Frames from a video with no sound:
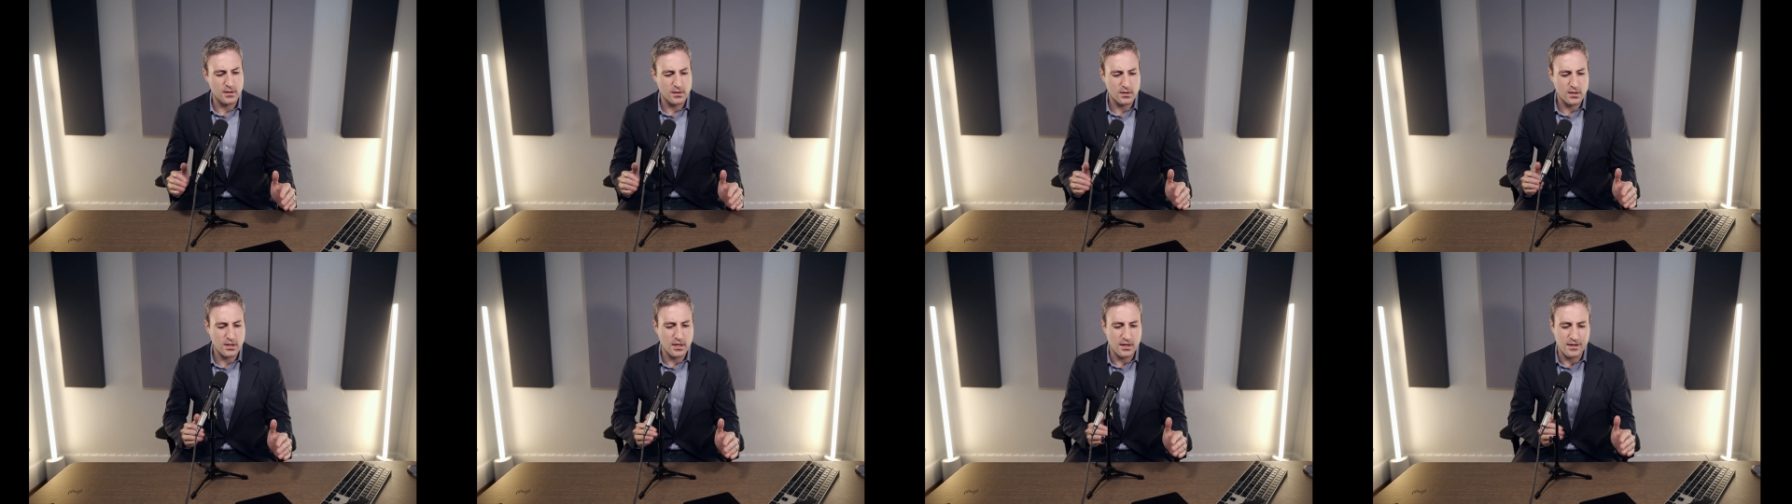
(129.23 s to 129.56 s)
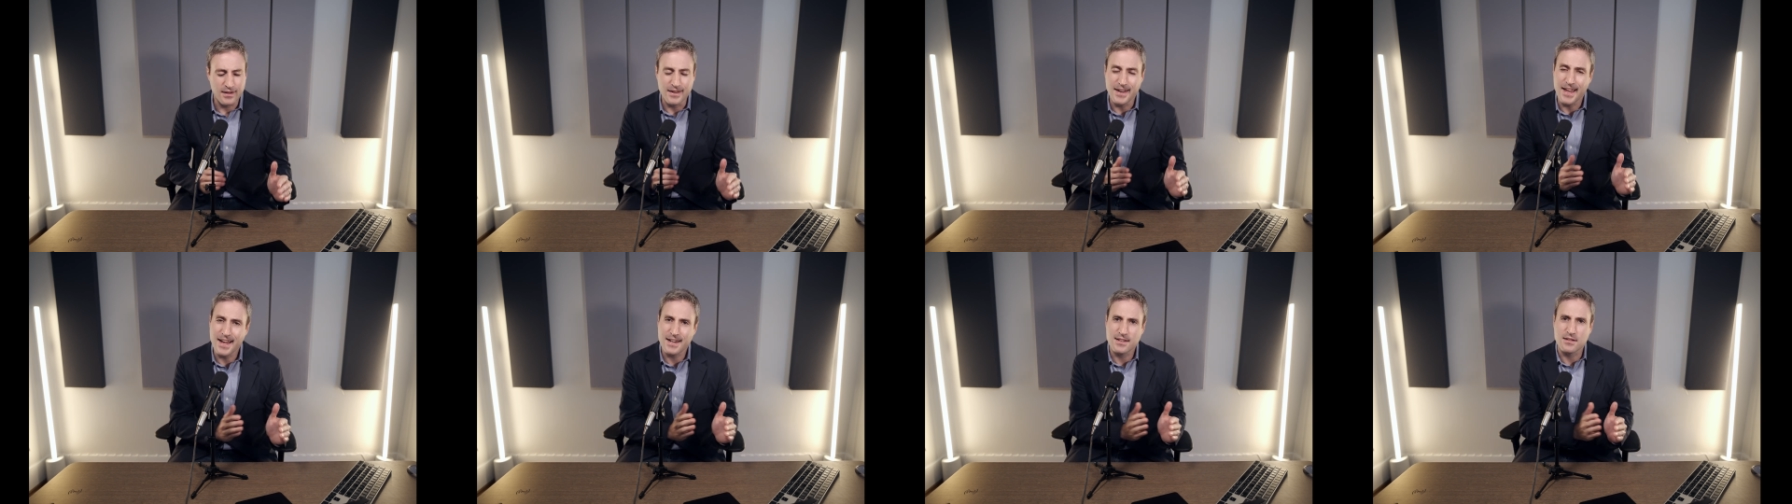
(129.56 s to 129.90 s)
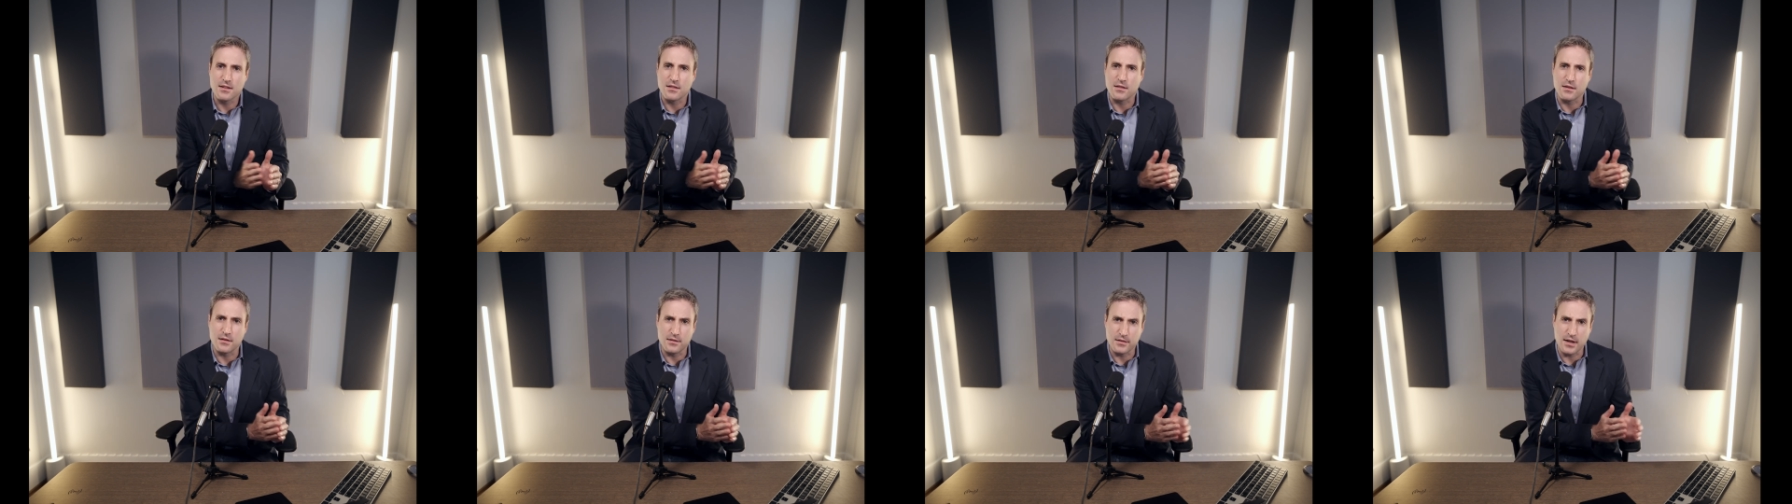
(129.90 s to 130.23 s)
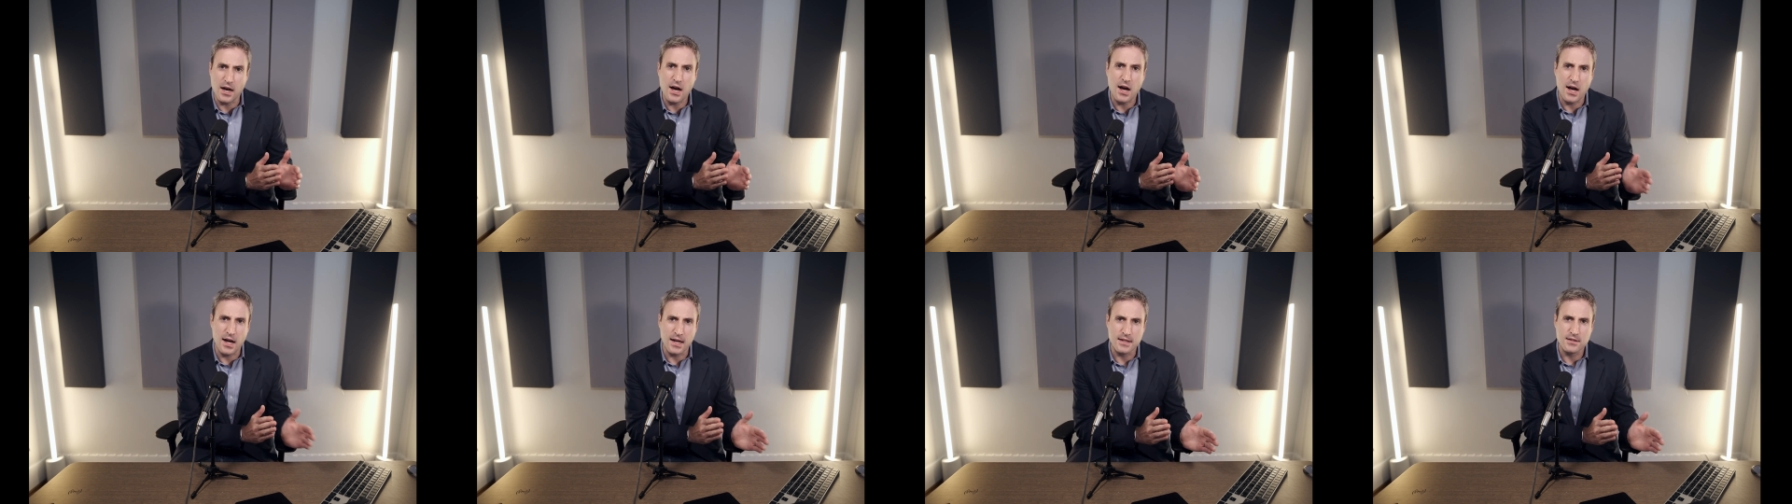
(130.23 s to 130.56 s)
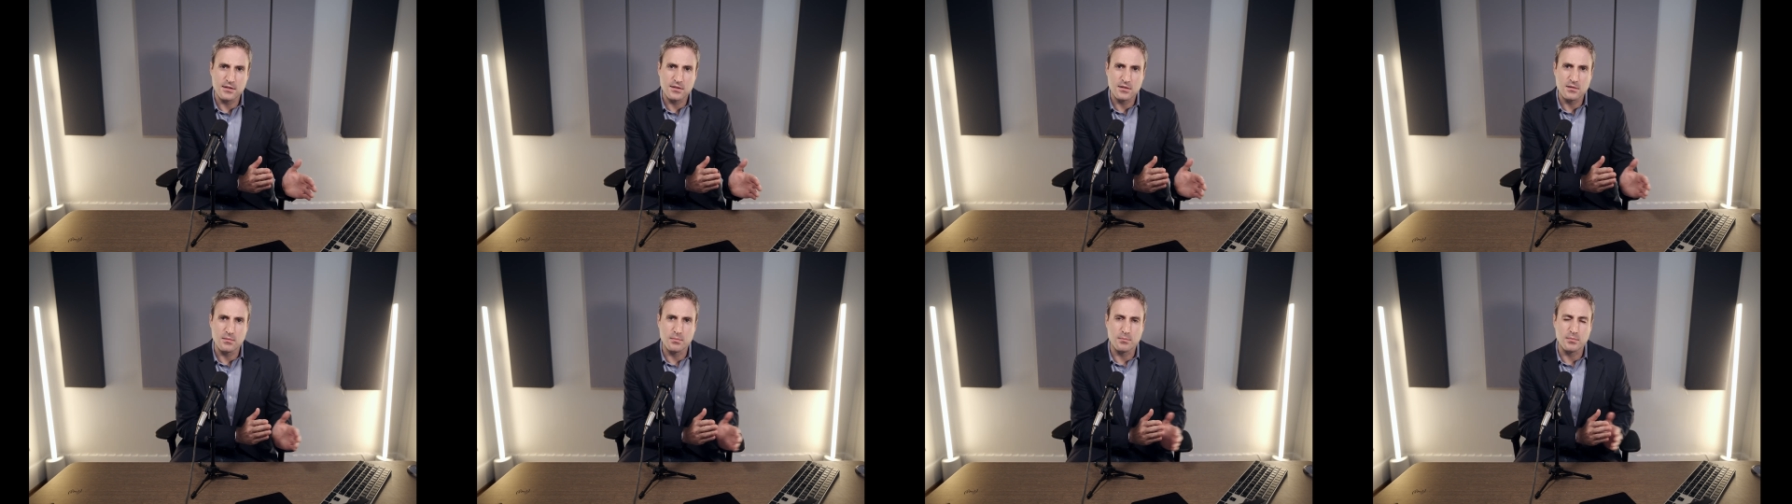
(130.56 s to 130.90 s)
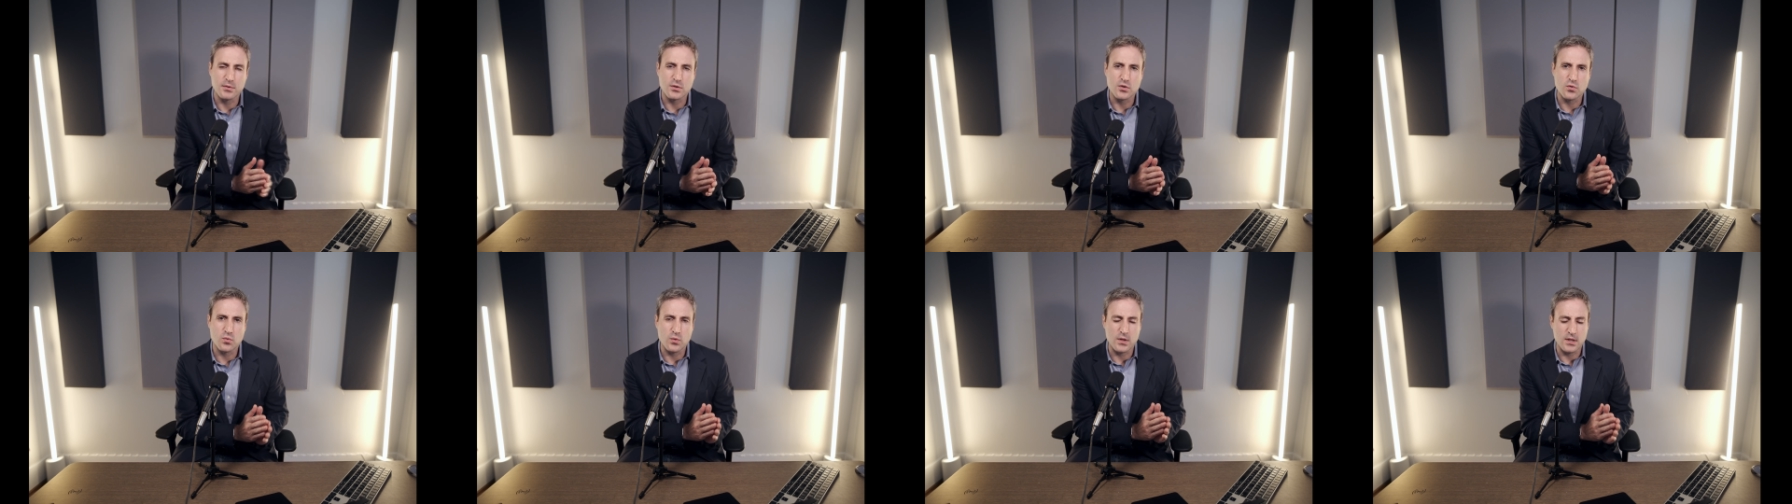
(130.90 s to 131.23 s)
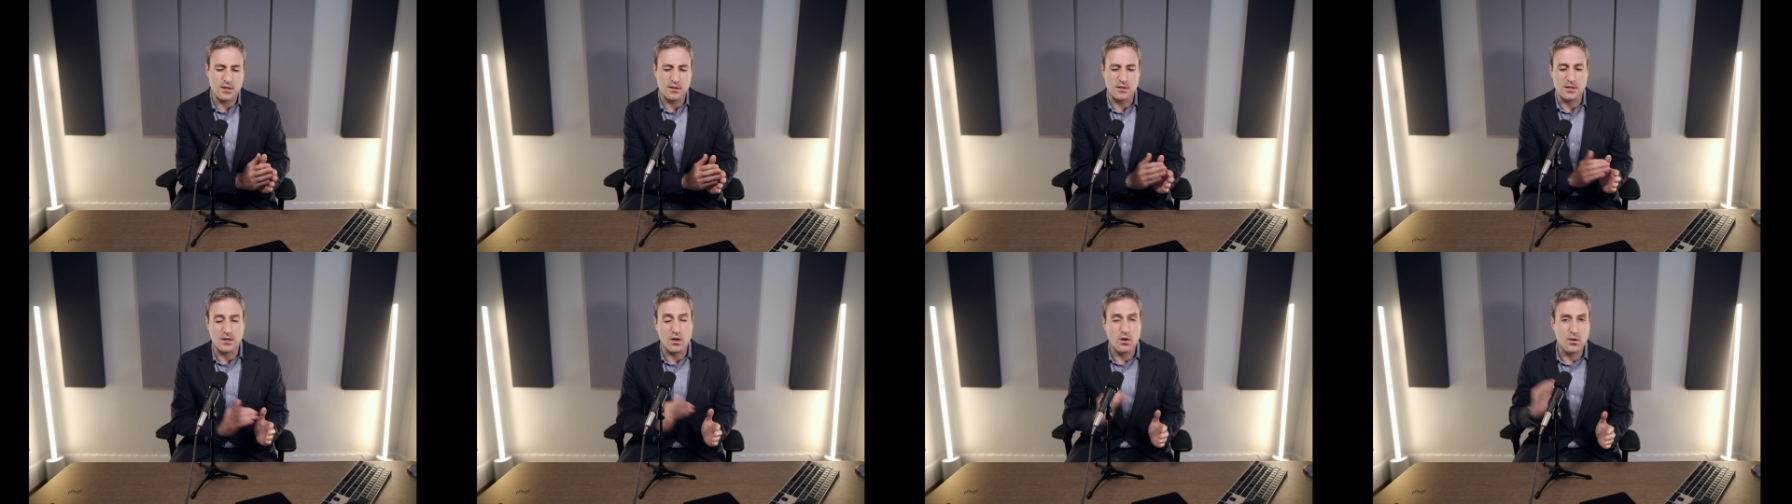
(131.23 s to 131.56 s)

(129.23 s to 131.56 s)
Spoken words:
connect the dots between the